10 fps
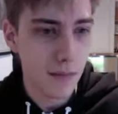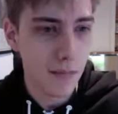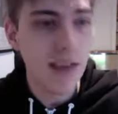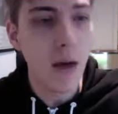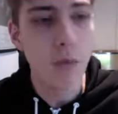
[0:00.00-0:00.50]

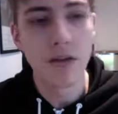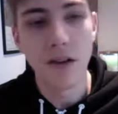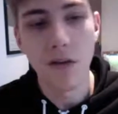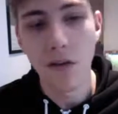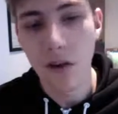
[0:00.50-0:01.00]
that was
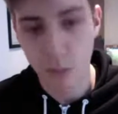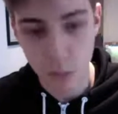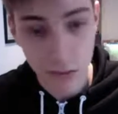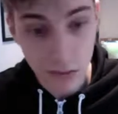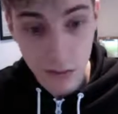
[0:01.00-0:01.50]

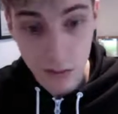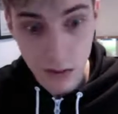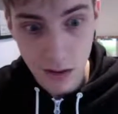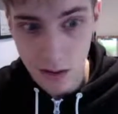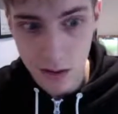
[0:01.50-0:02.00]
incredible.
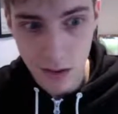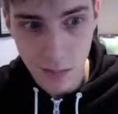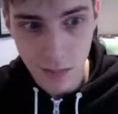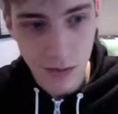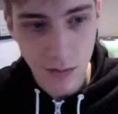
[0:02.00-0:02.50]

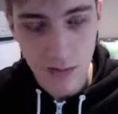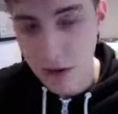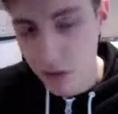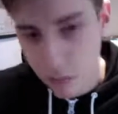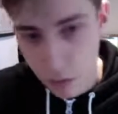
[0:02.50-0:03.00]
It was an
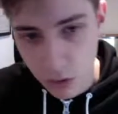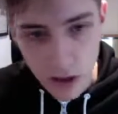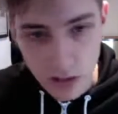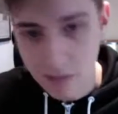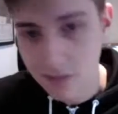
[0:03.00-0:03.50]
incredible night.